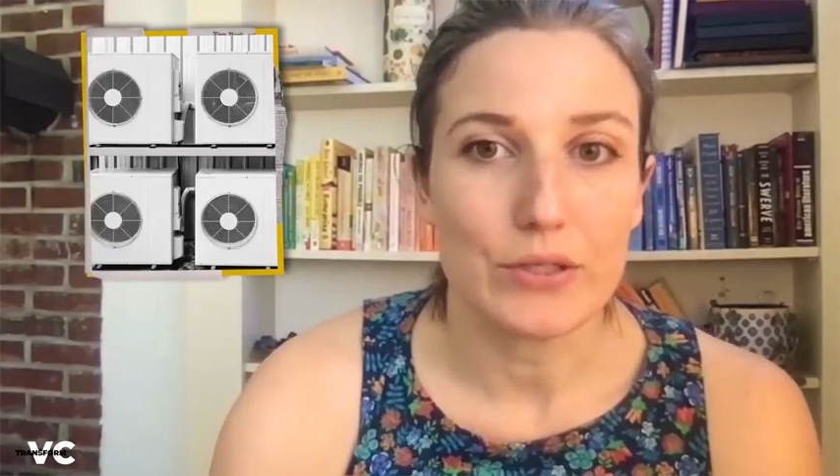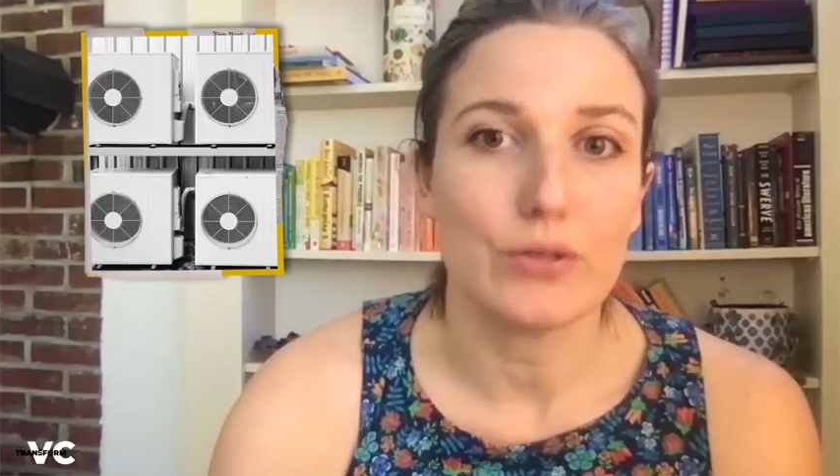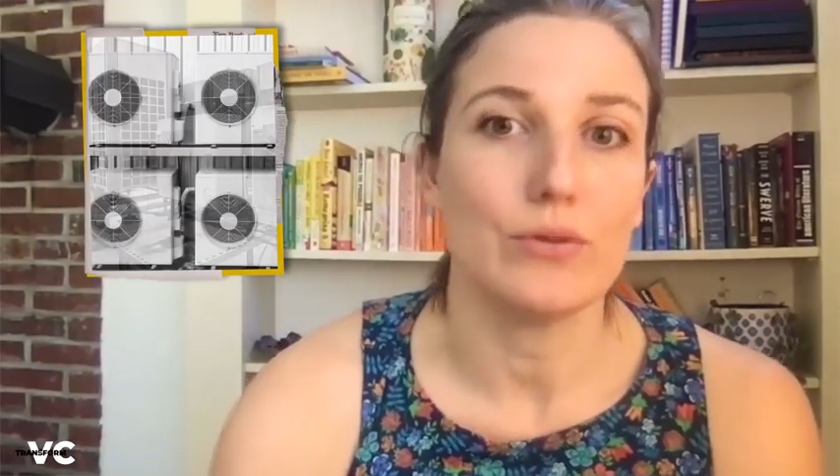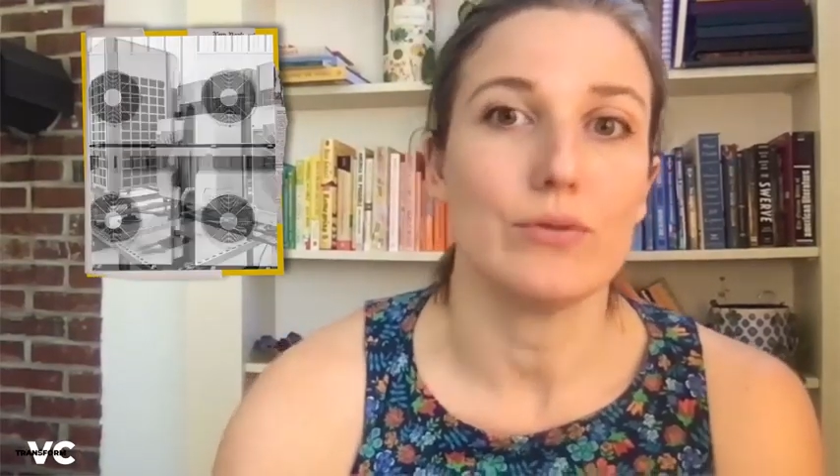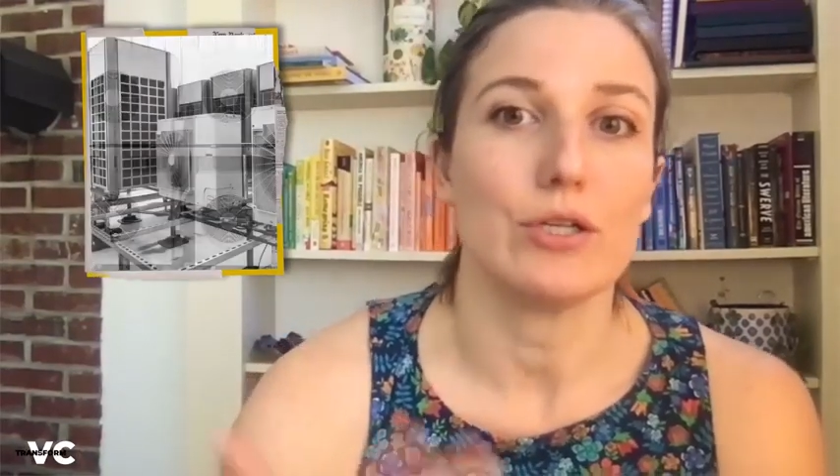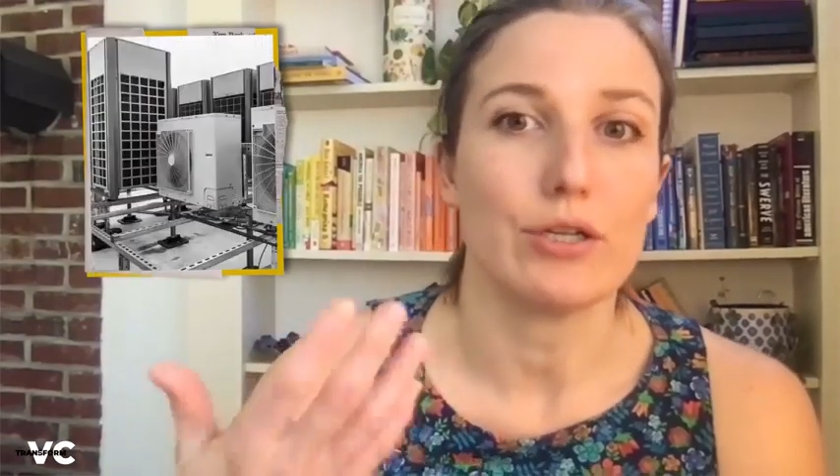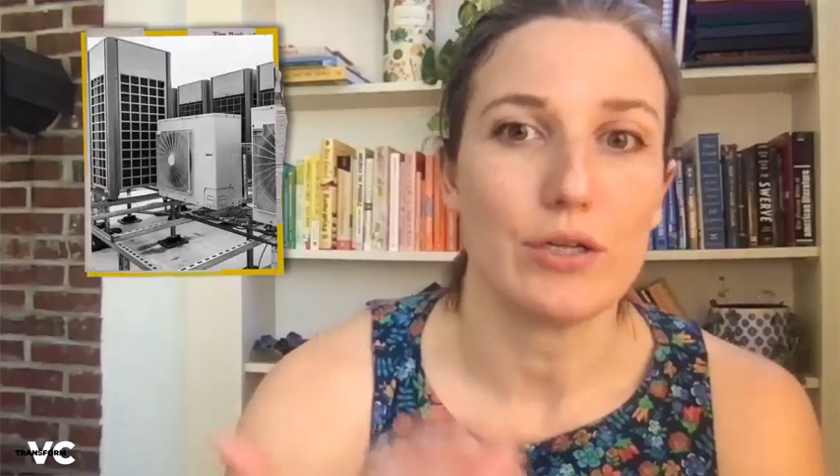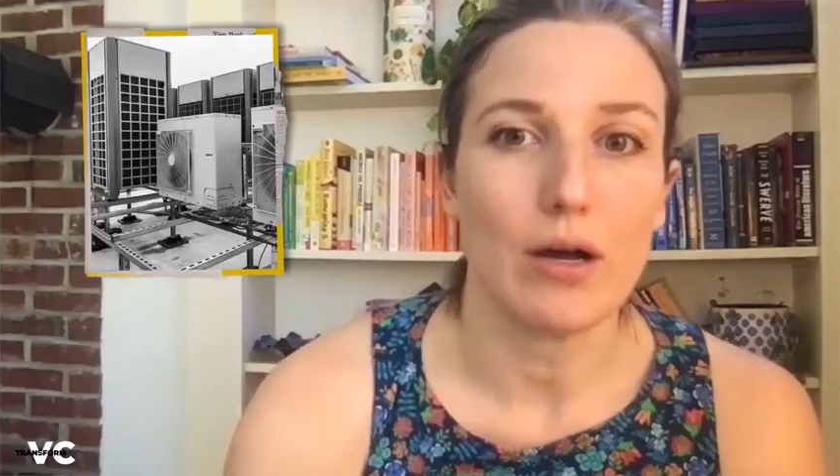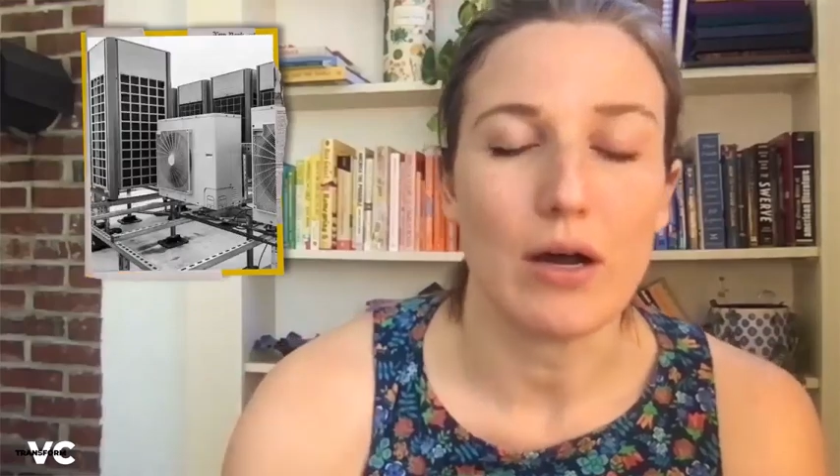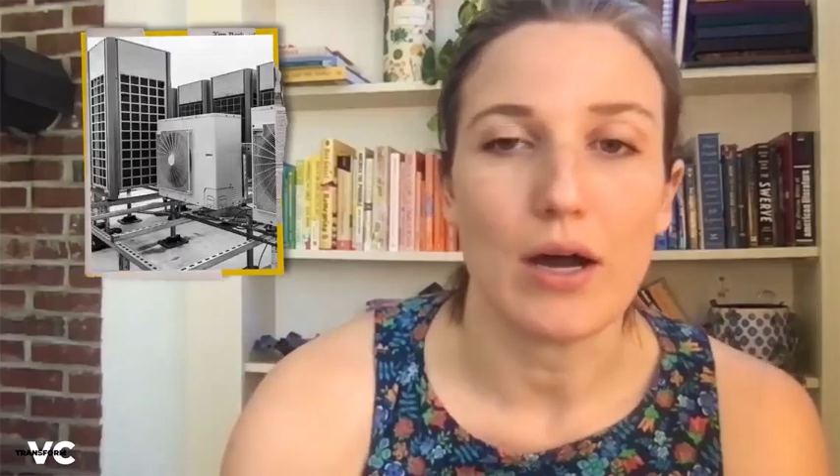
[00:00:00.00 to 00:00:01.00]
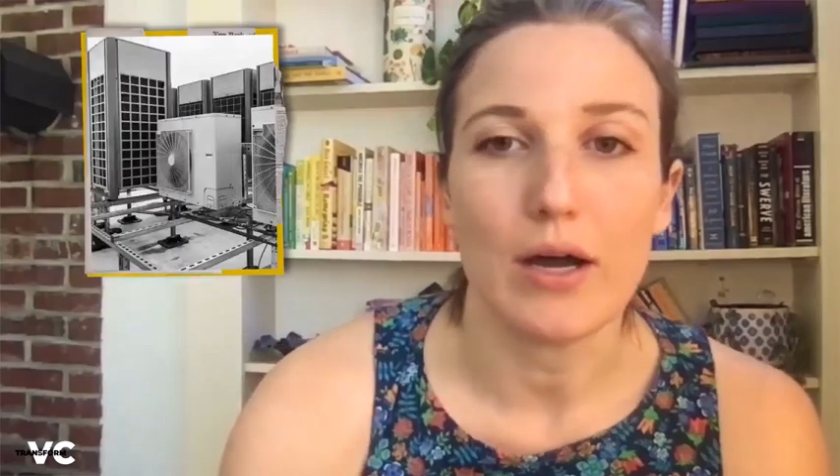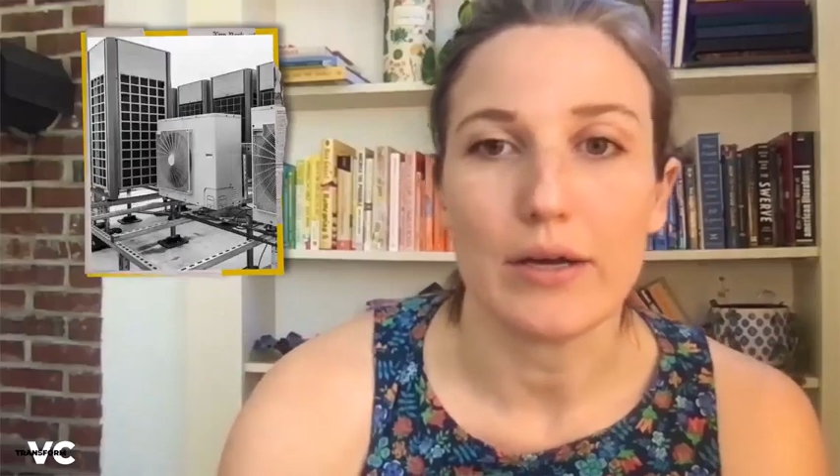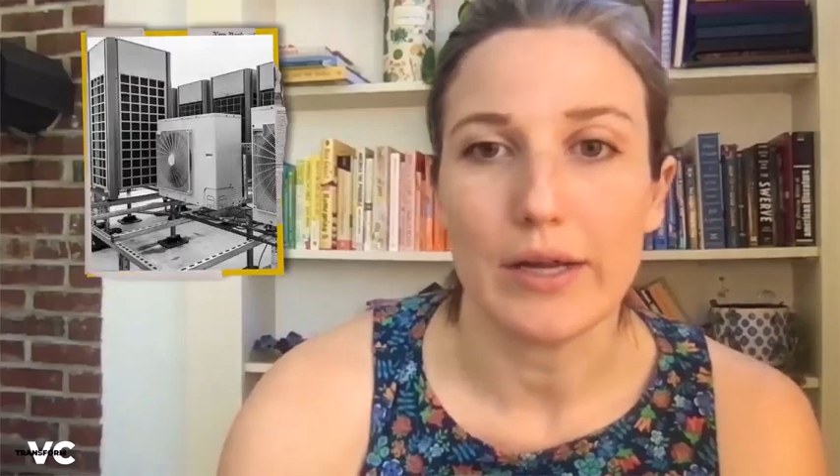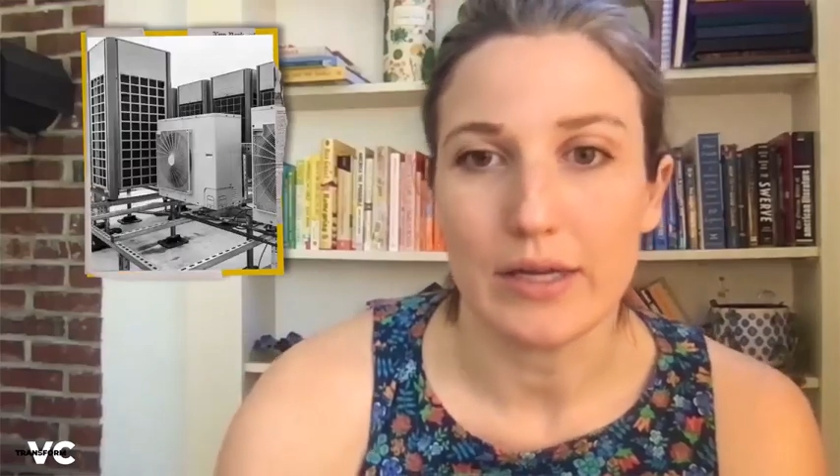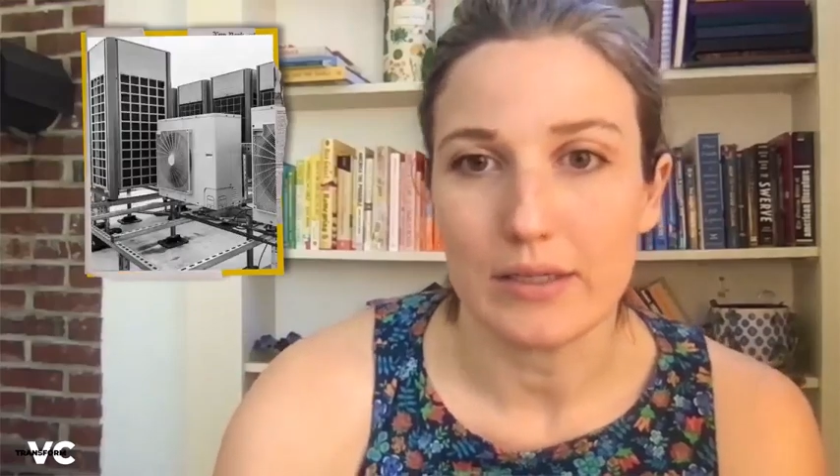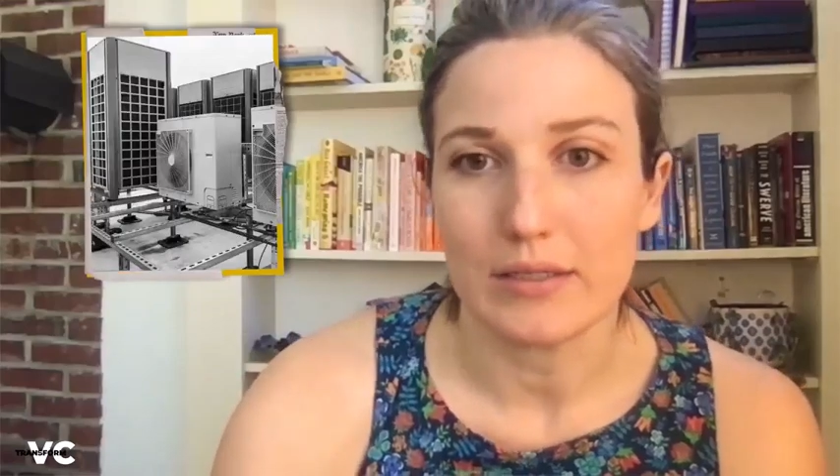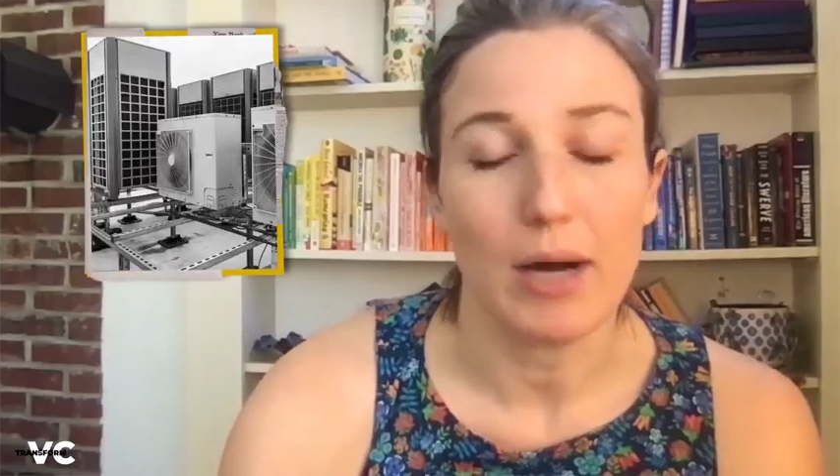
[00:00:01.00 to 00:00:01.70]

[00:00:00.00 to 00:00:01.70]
to turn on and